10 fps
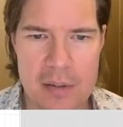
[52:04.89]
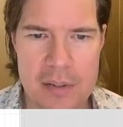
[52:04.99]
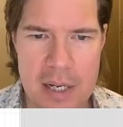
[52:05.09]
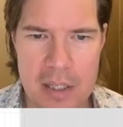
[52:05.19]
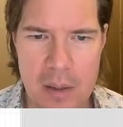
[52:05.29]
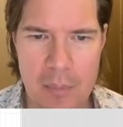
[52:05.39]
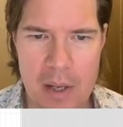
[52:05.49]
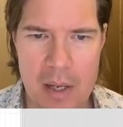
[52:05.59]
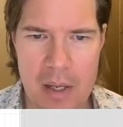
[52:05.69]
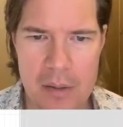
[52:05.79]
data
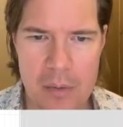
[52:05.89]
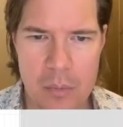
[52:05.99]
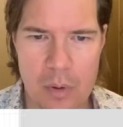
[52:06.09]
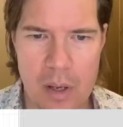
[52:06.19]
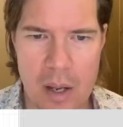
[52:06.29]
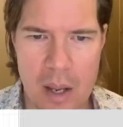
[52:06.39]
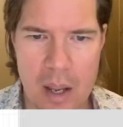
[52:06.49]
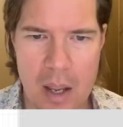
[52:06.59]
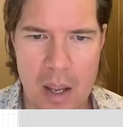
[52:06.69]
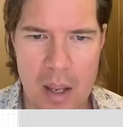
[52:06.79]
command,
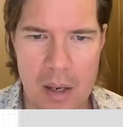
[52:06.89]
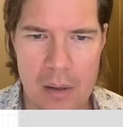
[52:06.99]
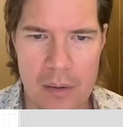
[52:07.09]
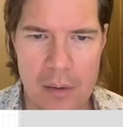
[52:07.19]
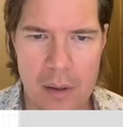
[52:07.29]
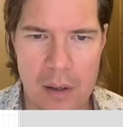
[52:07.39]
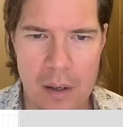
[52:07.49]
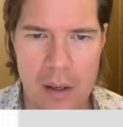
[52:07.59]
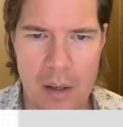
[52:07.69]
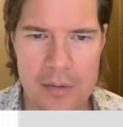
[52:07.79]
and
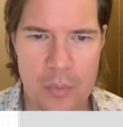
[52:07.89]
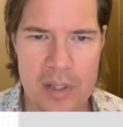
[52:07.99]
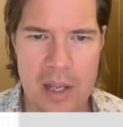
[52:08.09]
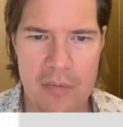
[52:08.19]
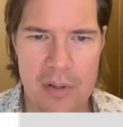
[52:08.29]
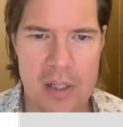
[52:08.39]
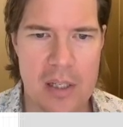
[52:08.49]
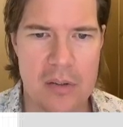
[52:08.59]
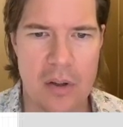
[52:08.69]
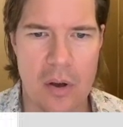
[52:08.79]
so we definitely
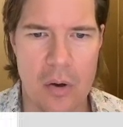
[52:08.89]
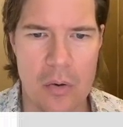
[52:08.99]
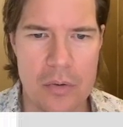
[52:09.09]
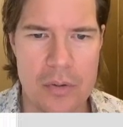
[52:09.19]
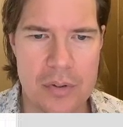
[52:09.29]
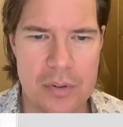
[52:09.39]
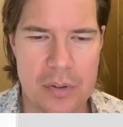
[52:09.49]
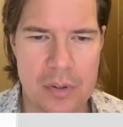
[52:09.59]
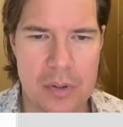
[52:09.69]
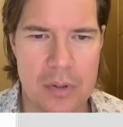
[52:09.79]
need those.
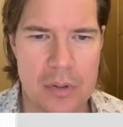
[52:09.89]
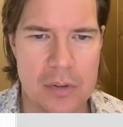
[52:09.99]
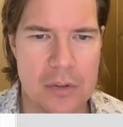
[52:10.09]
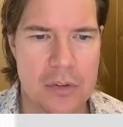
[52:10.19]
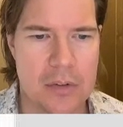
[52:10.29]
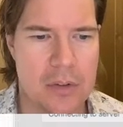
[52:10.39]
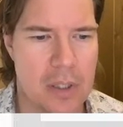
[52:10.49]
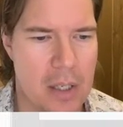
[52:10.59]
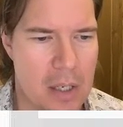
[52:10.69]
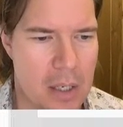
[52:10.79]

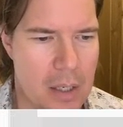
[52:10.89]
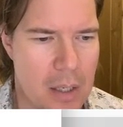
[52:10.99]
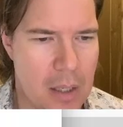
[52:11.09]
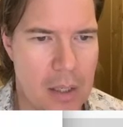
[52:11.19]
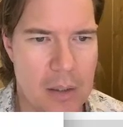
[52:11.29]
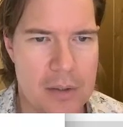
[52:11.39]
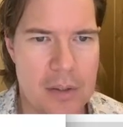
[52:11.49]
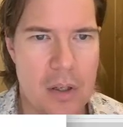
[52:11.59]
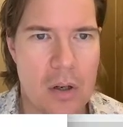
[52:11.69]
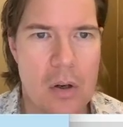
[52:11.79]
And let's
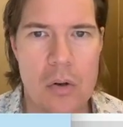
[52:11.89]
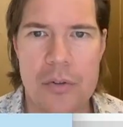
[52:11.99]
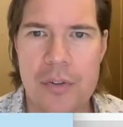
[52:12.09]
go